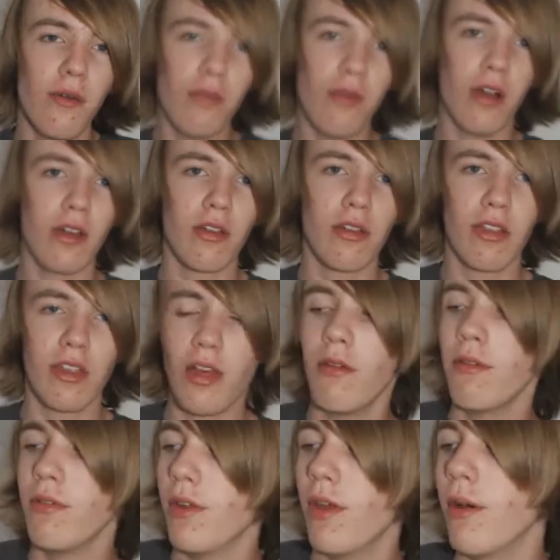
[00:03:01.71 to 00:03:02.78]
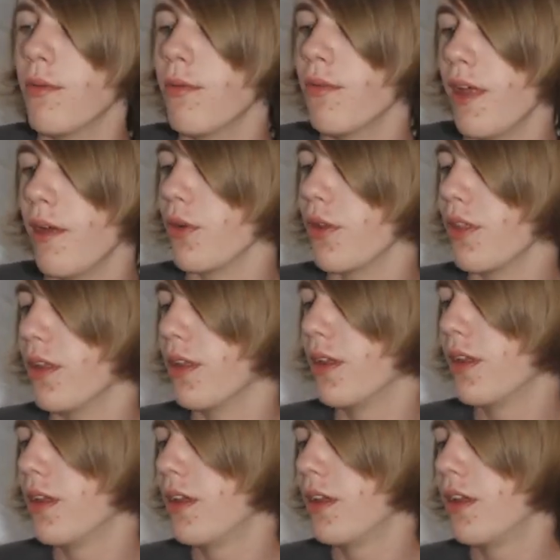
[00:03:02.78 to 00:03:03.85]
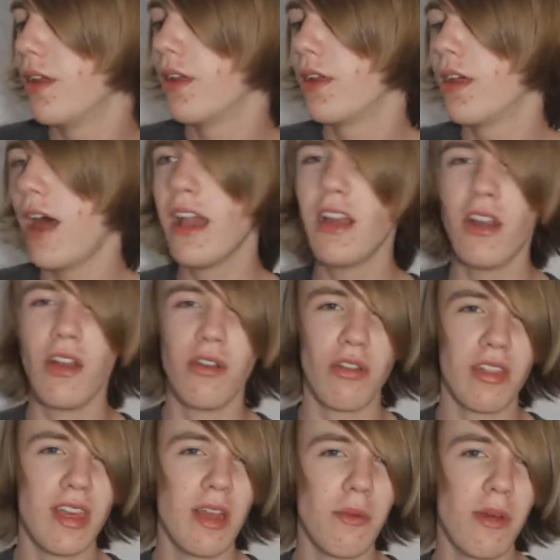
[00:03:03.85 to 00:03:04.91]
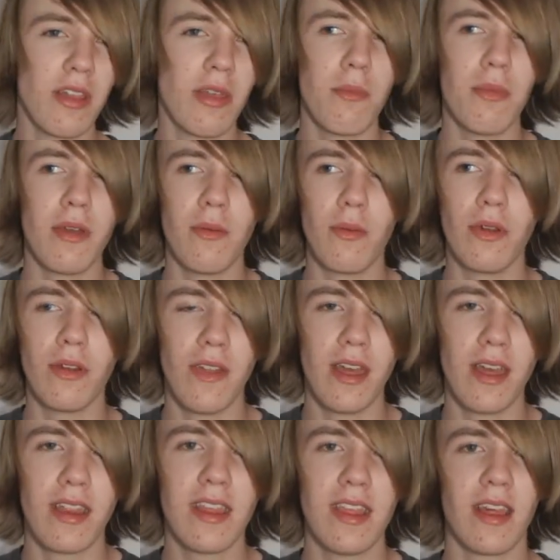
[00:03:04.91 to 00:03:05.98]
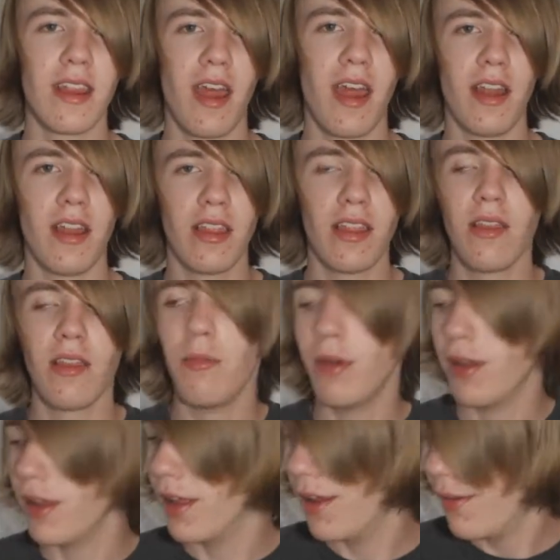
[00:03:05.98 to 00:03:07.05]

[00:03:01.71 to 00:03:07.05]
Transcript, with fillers: go fuck yourself. No, not really. I could understand why somebody wouldn't like Styx, honestly, but